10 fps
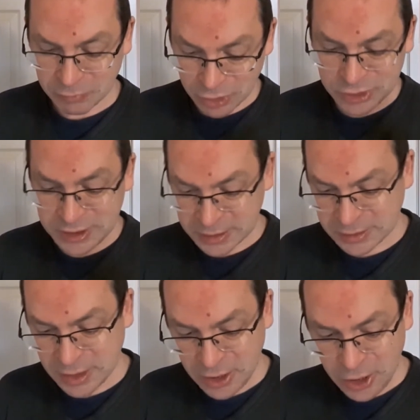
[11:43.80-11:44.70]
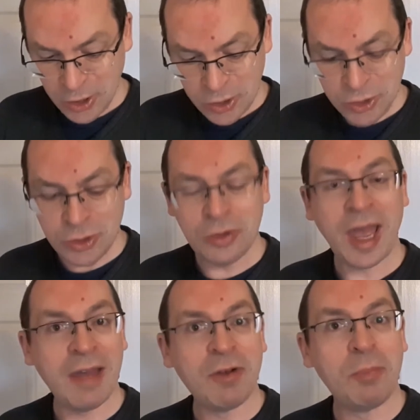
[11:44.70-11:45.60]
Verse 6, you
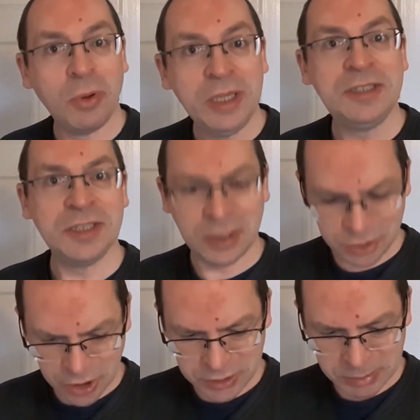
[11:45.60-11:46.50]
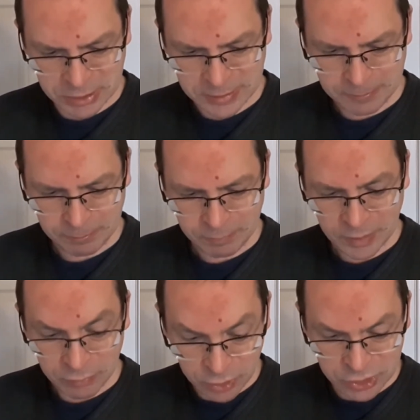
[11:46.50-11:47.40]
have appointed a judgment.
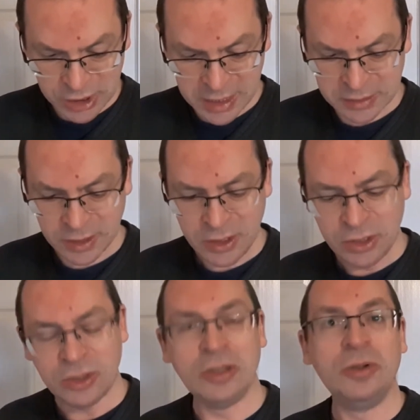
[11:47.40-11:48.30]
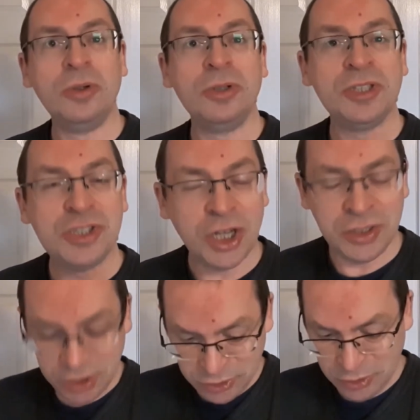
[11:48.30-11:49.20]
Verse 8, the Lord
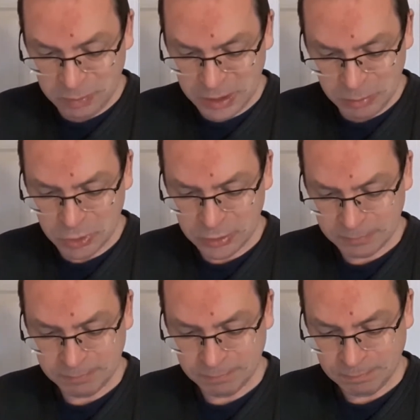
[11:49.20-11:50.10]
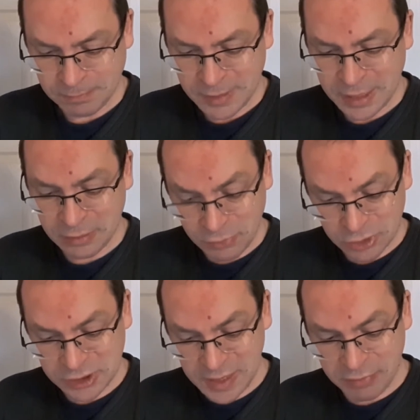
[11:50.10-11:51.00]
judges the people. And
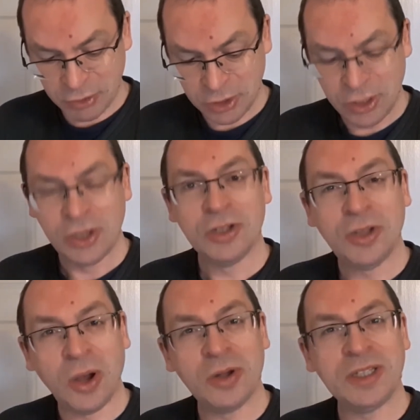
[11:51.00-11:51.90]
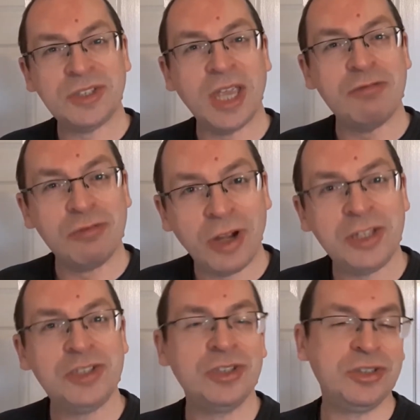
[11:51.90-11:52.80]
verse 11, God is a
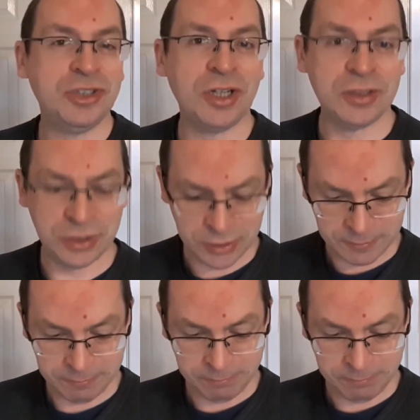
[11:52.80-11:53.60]
righteous judge.